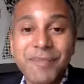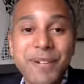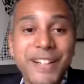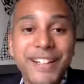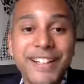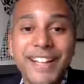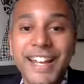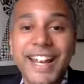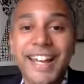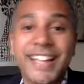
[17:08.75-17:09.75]
But
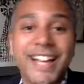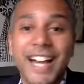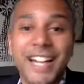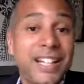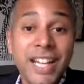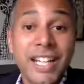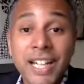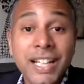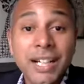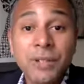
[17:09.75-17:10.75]
hey, and
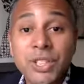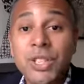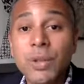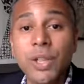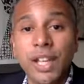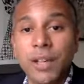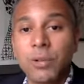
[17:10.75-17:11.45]
I was doing it.